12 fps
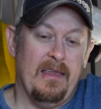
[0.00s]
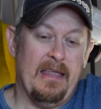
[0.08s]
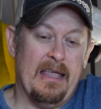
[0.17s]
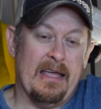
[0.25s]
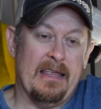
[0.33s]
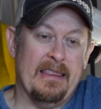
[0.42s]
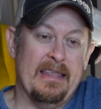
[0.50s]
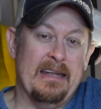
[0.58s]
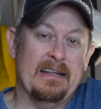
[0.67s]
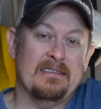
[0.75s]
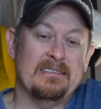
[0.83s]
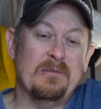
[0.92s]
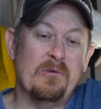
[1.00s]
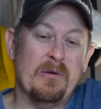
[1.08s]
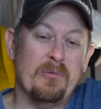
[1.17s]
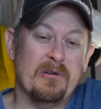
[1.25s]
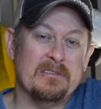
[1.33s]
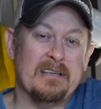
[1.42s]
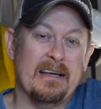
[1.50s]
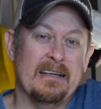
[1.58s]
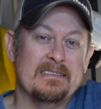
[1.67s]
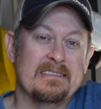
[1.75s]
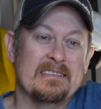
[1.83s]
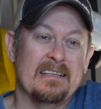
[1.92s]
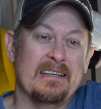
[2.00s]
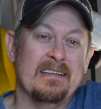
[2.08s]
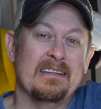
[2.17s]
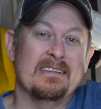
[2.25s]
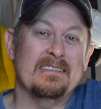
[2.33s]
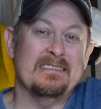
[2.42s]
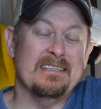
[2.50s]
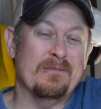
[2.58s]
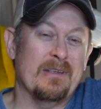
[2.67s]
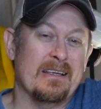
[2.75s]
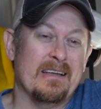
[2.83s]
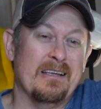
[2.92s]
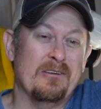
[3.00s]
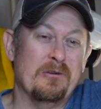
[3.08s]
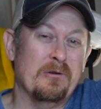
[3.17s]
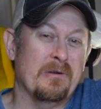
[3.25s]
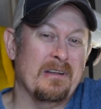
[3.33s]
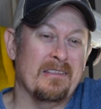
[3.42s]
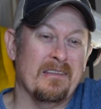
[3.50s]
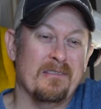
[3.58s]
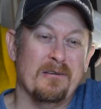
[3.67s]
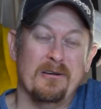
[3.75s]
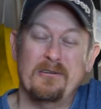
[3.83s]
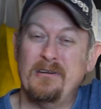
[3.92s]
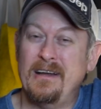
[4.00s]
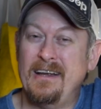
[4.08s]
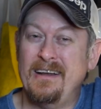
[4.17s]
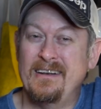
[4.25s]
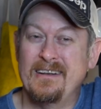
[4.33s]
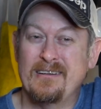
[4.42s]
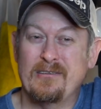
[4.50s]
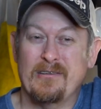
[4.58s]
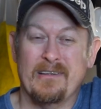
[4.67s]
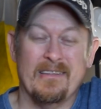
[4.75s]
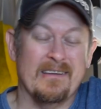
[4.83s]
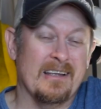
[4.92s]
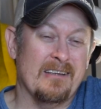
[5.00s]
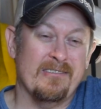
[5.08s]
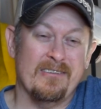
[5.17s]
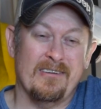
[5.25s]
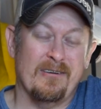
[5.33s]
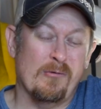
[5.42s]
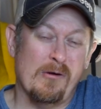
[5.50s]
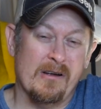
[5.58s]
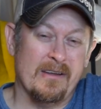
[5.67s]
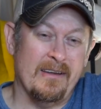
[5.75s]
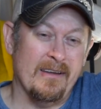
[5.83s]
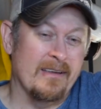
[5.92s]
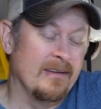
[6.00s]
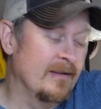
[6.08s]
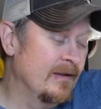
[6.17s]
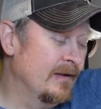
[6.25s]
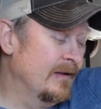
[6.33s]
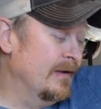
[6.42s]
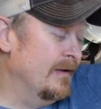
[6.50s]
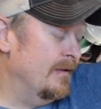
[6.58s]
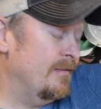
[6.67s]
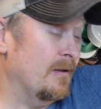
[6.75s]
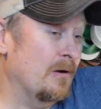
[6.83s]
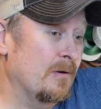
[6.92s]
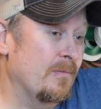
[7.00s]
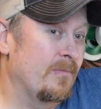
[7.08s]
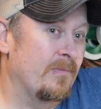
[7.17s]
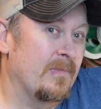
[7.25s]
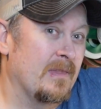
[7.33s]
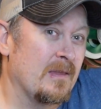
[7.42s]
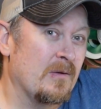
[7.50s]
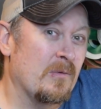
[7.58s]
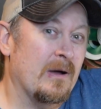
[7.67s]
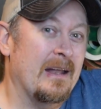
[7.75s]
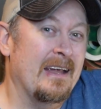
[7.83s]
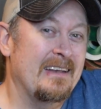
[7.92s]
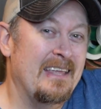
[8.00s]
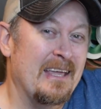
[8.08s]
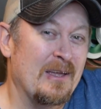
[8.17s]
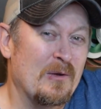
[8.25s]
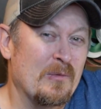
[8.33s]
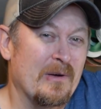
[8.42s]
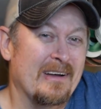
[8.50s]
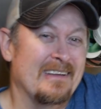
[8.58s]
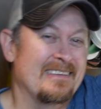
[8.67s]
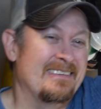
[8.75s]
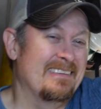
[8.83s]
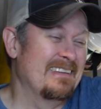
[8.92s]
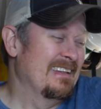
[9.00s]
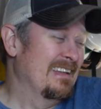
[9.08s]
that it's somewhat precise and didn't seem like I drew it in the 3rd grade where the knife was all wonky. So what I did was